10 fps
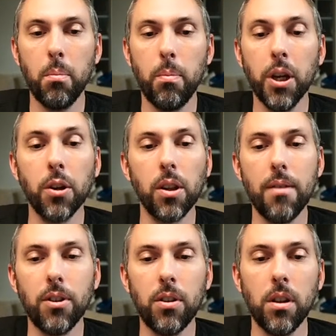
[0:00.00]
bigger
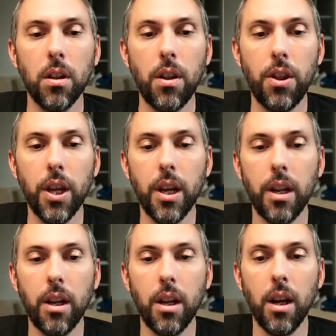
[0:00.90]
level,
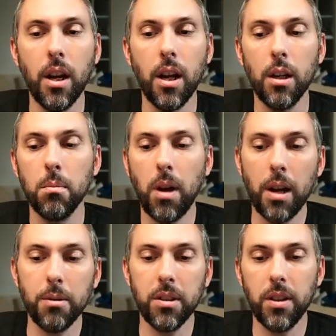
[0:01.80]
then
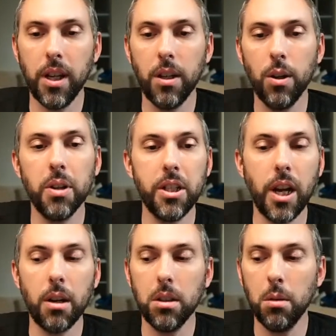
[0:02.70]
I would say, you know, reach
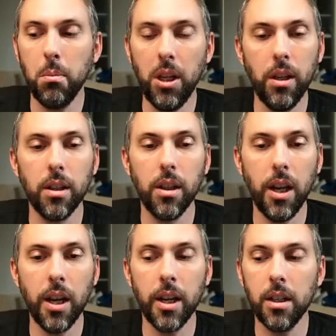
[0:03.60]
out to me,
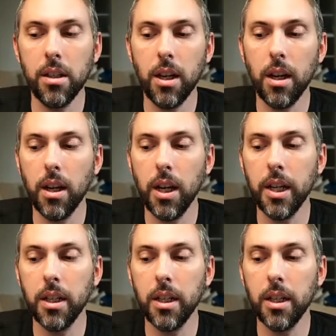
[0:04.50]
and that's